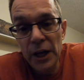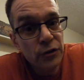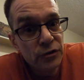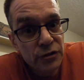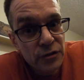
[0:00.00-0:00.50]

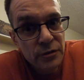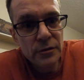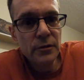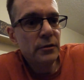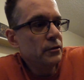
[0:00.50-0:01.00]
couldn't.
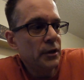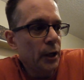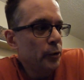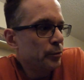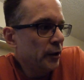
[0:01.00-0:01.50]

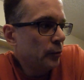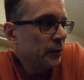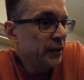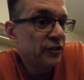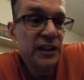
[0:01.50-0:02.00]
I would
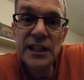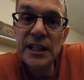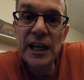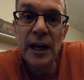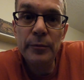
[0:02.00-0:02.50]
probably delete
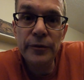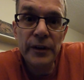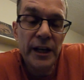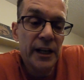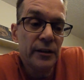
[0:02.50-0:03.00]
the app if
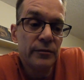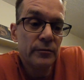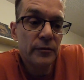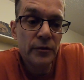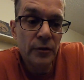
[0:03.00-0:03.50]
I had
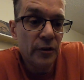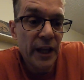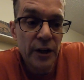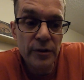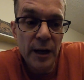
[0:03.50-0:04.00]
all
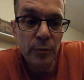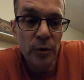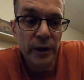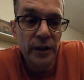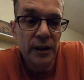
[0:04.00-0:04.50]
that crap
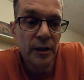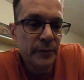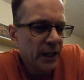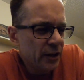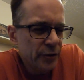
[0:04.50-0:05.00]
going on. I
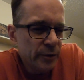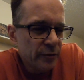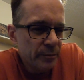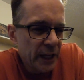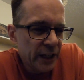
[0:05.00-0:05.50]
mean, how do you
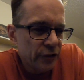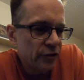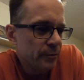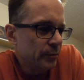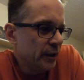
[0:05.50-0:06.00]
even
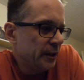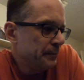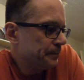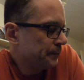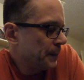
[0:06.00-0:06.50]
manage? But
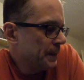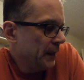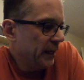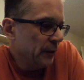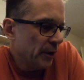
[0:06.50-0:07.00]

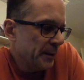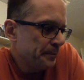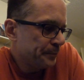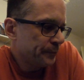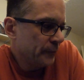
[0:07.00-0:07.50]
anyway,
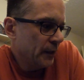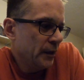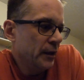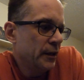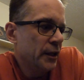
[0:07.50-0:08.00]

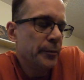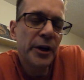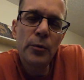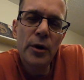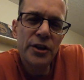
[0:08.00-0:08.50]

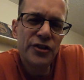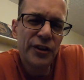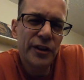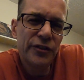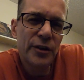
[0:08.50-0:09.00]
anybody
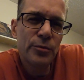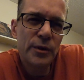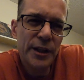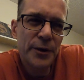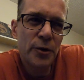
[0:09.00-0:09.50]
watching this, I
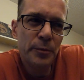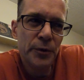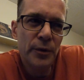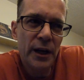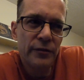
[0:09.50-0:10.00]
really hope
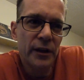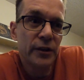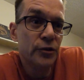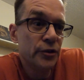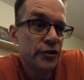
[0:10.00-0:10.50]
you have
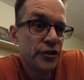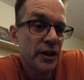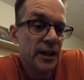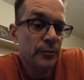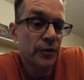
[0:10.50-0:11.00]
a good
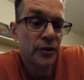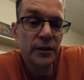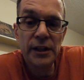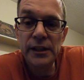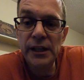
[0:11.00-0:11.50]
time with
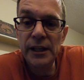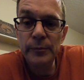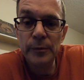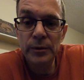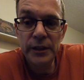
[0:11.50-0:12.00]
online
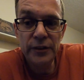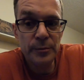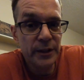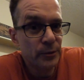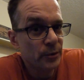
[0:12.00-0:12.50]
dating, but please
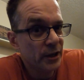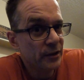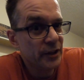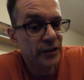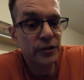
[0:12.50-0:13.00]
be
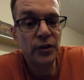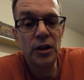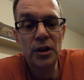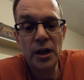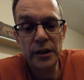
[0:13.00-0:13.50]
aware that there's a
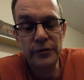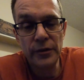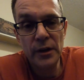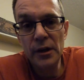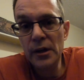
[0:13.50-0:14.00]
lot of